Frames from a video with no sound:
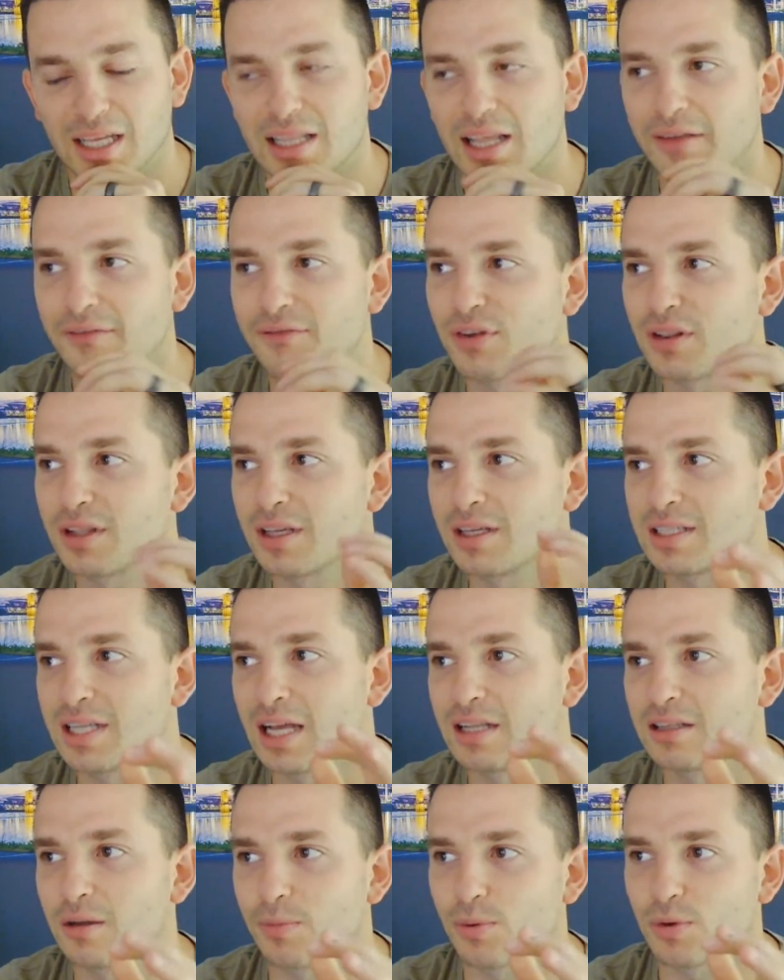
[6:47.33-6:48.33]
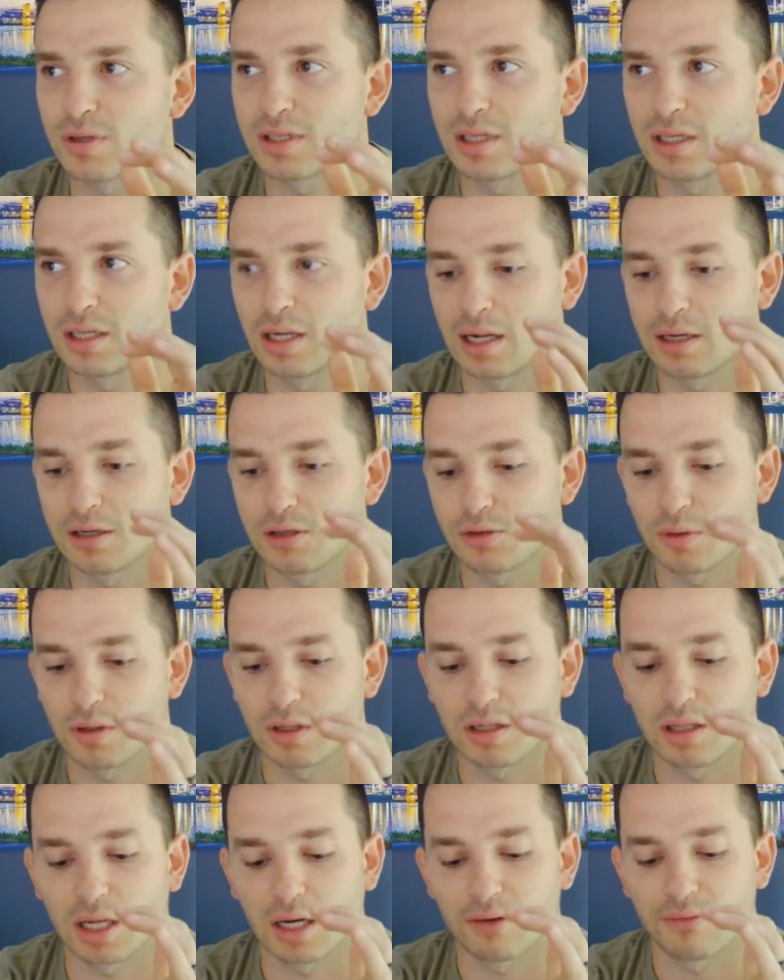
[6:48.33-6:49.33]
then for the intent to proceed, I just want
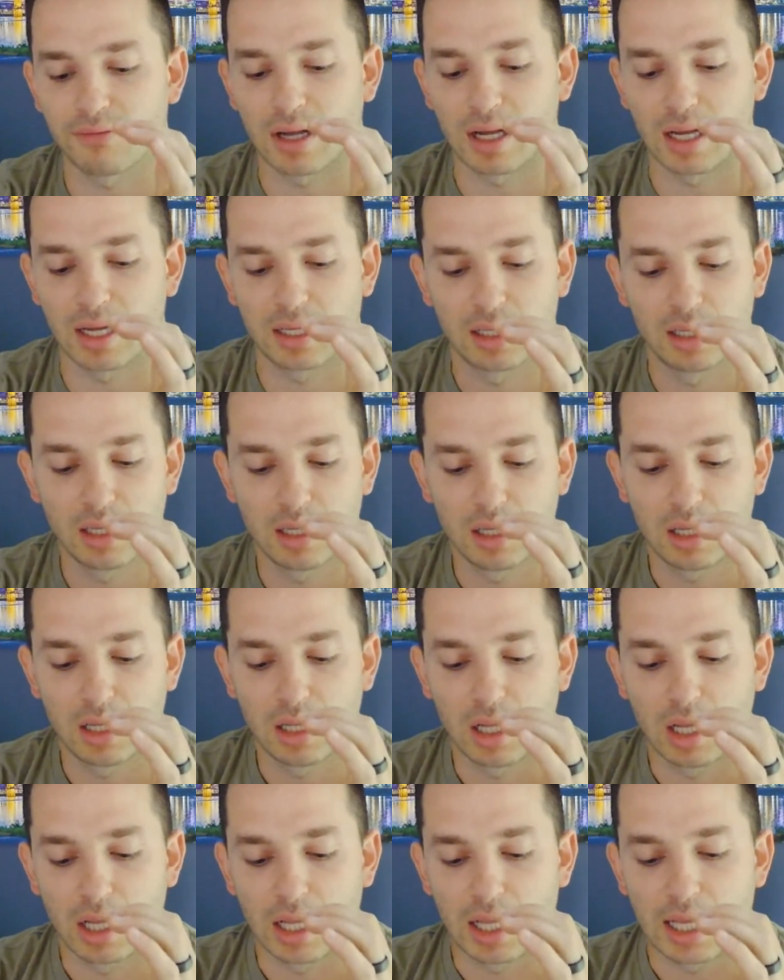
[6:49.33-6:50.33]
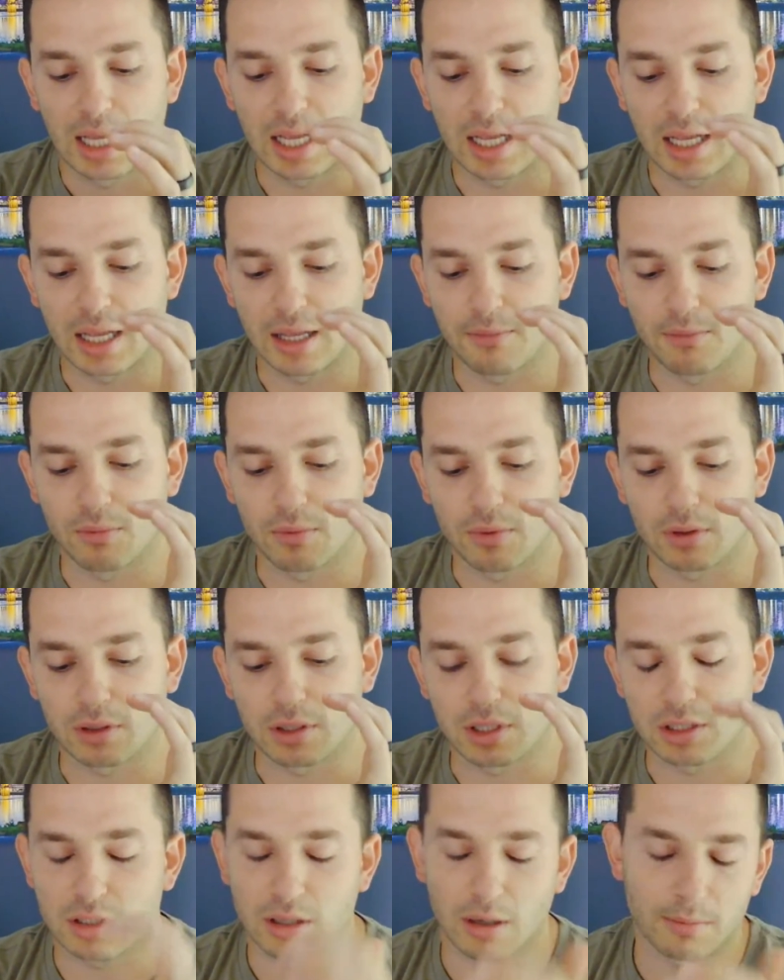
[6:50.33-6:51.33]
to clarify
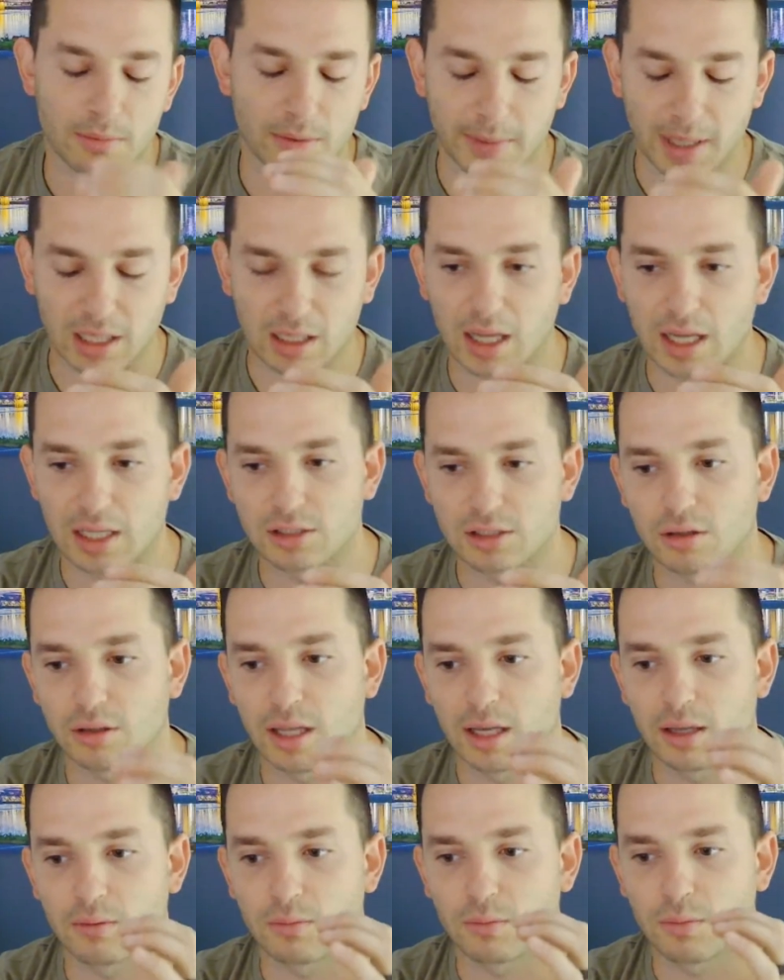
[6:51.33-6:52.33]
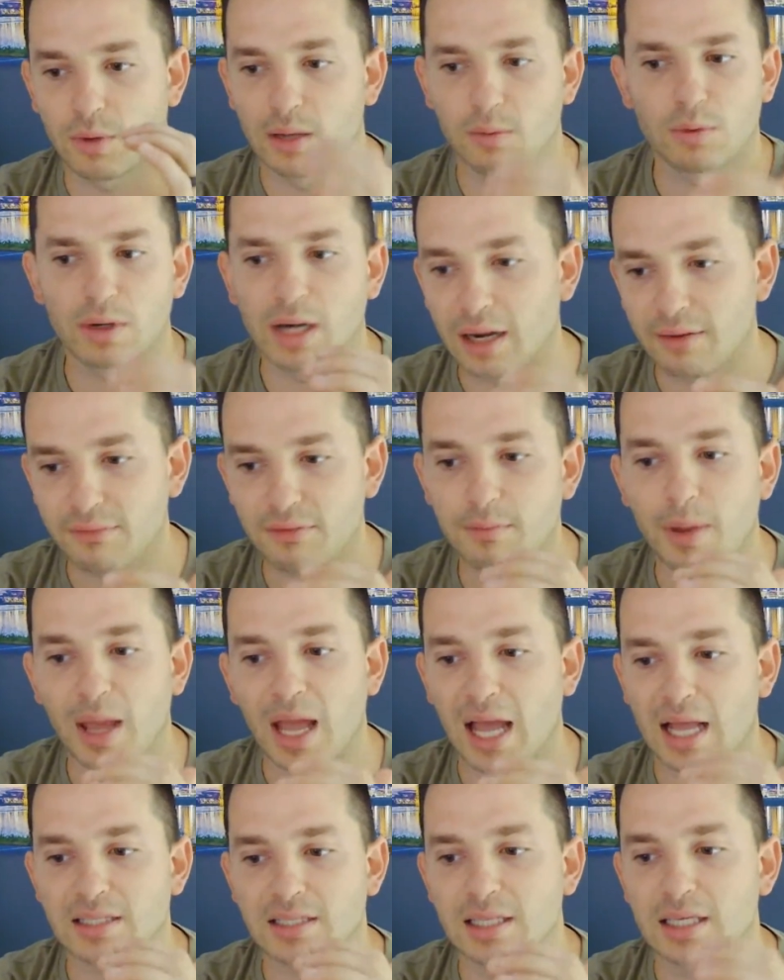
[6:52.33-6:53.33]
because some of my clients are like, wait, we're not even
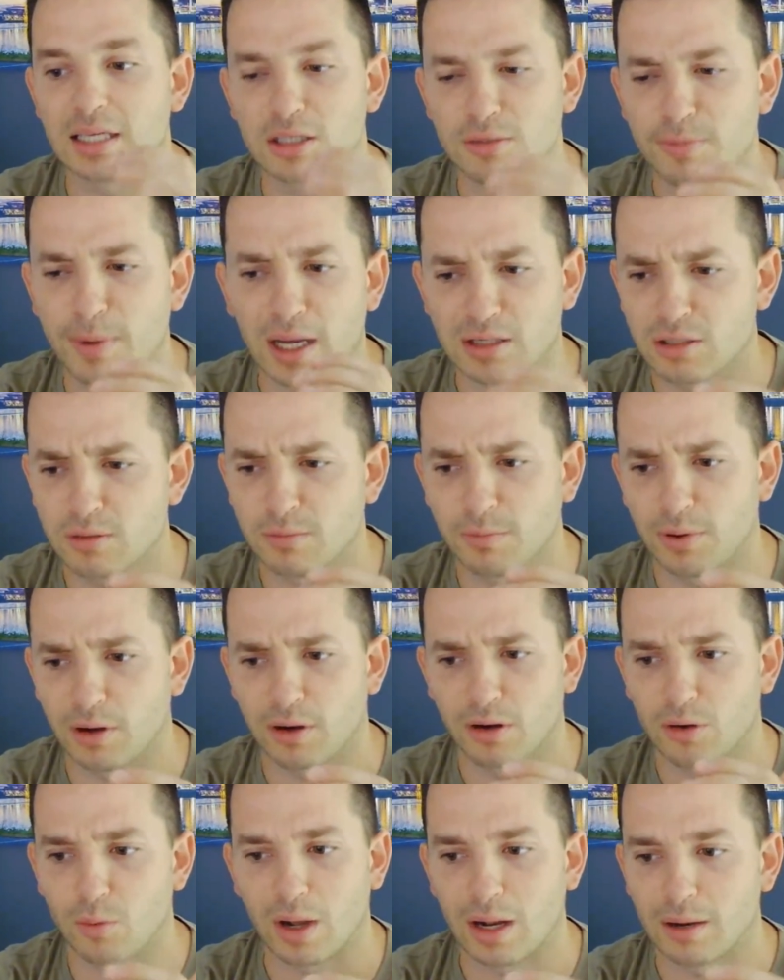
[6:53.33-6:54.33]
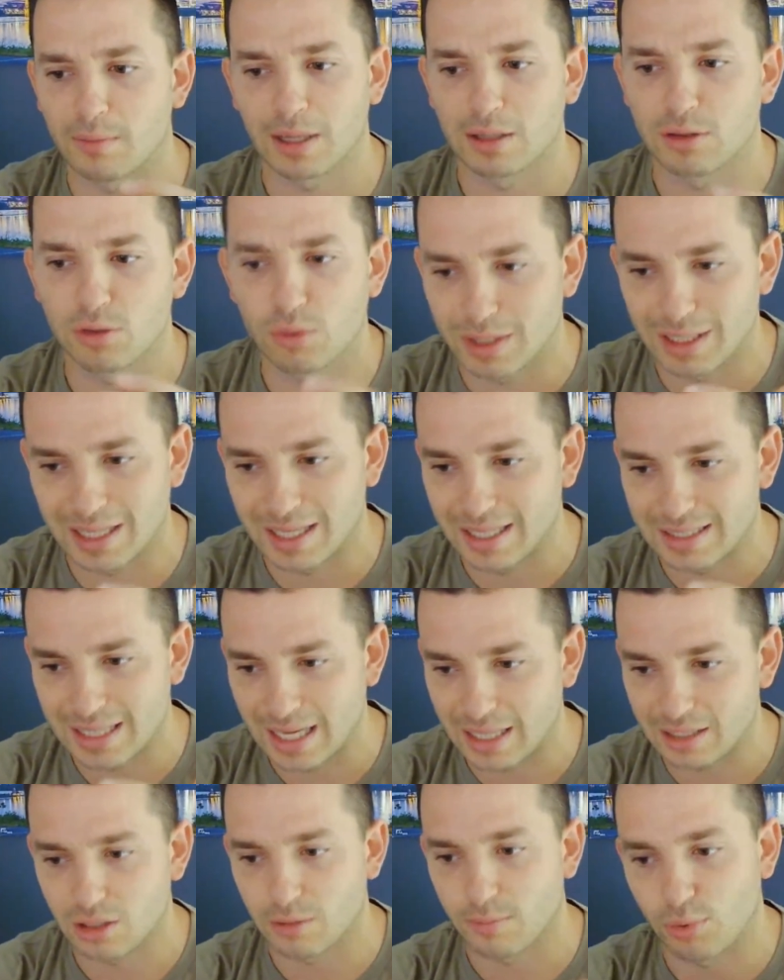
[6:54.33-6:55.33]
past the inspection period. Why am I doing an
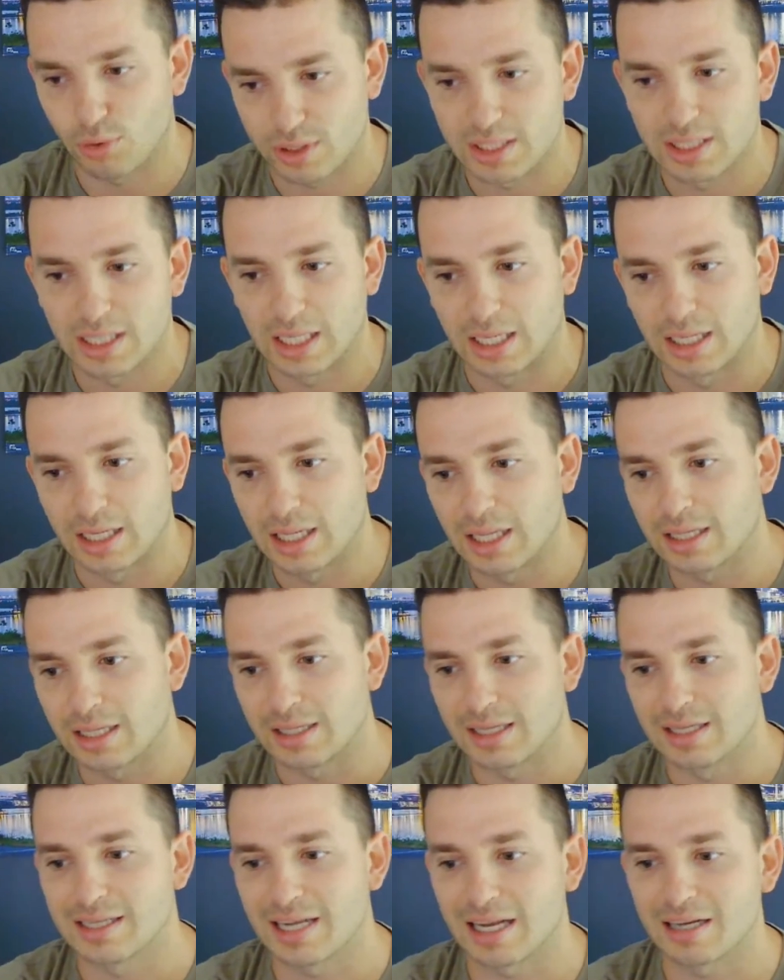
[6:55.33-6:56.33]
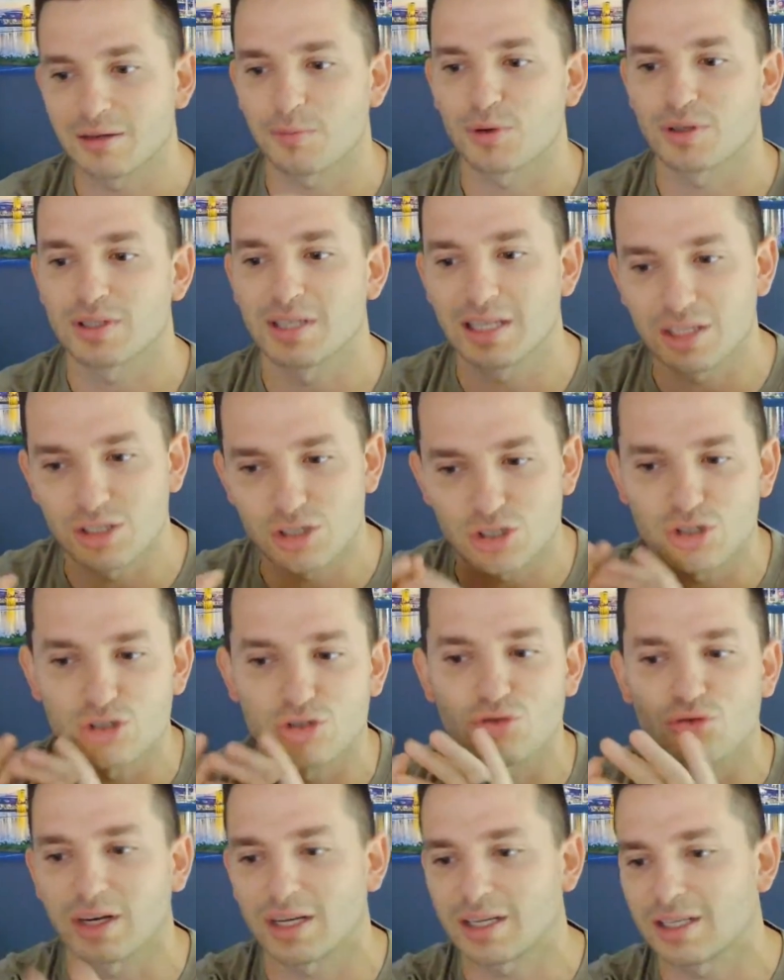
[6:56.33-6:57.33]
intent to proceed? Intent to proceed is
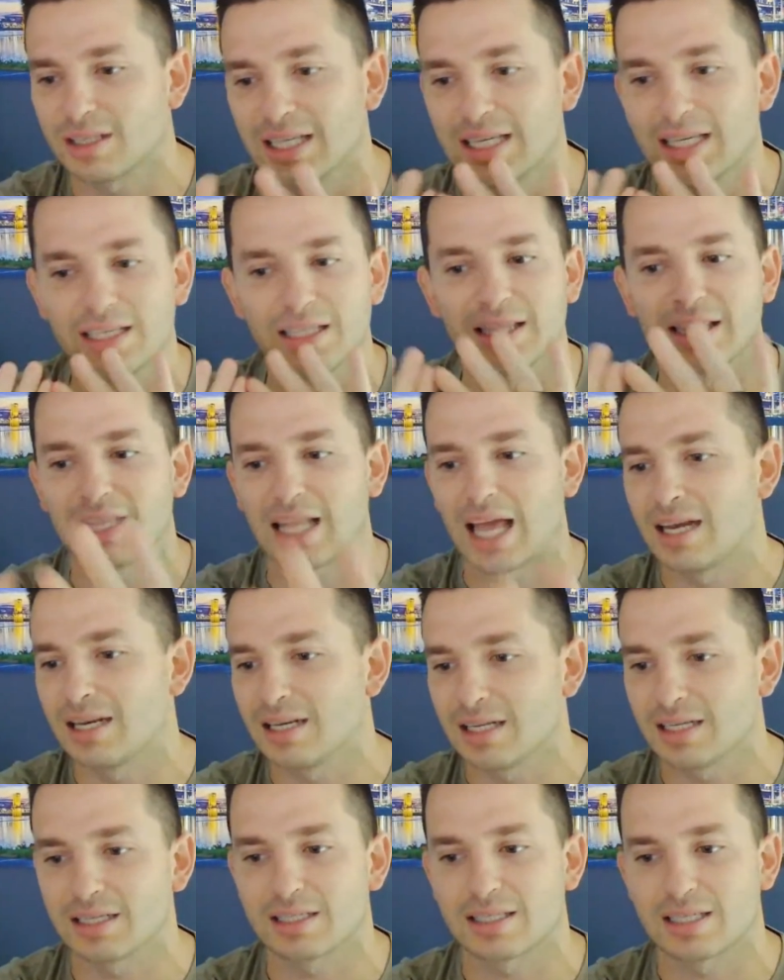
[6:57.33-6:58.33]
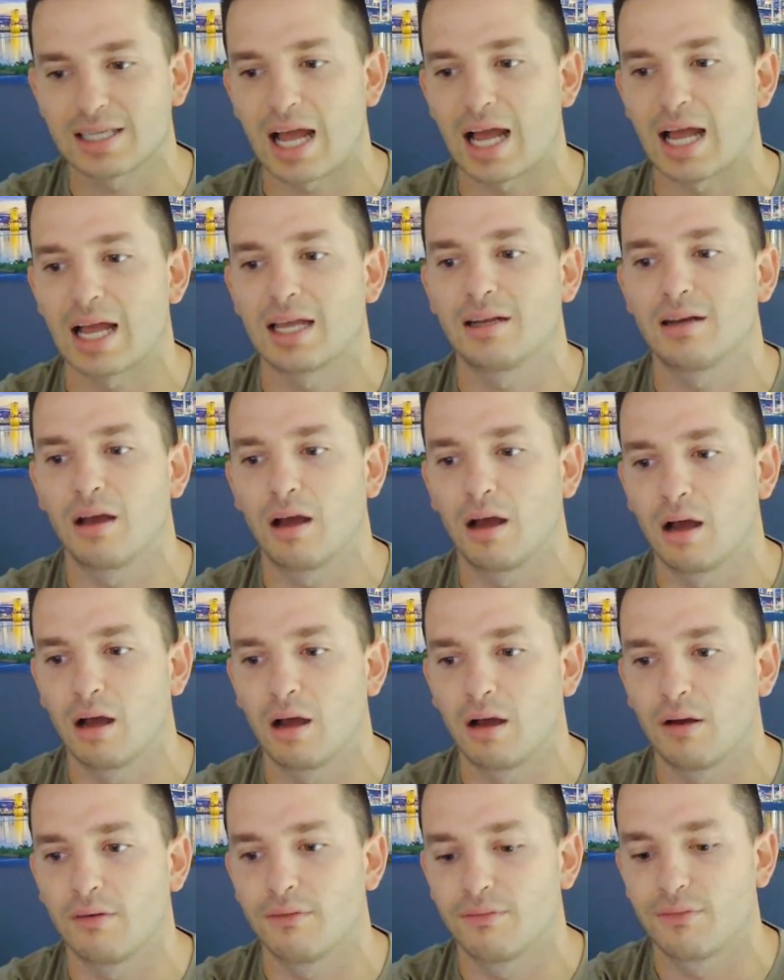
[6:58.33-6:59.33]
strictly lending side
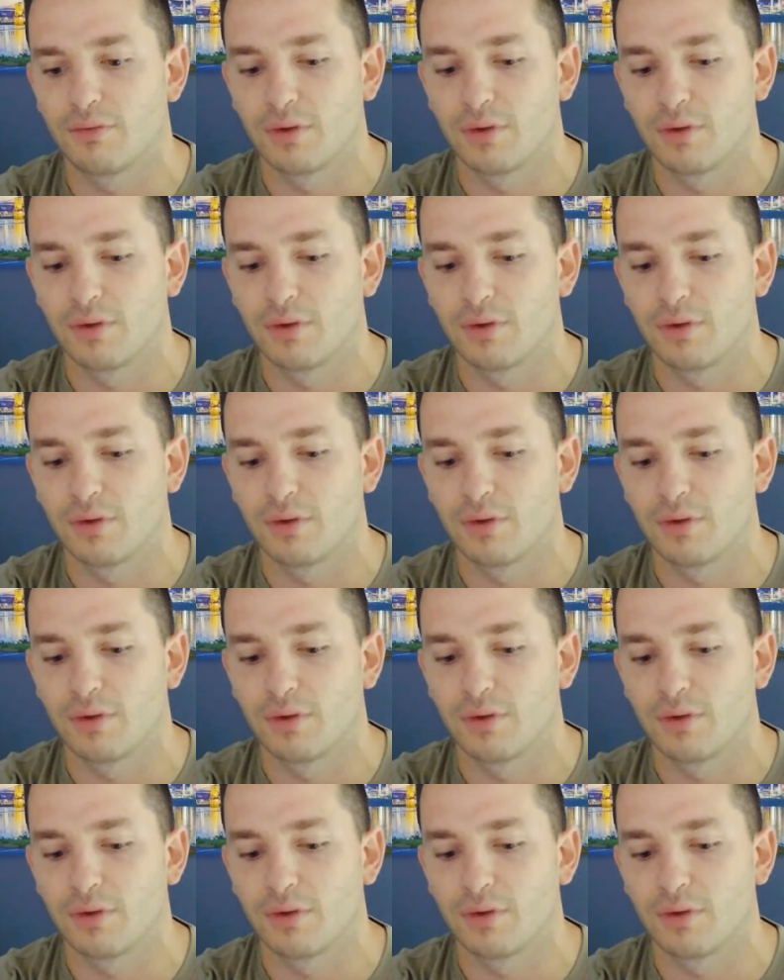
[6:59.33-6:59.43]
of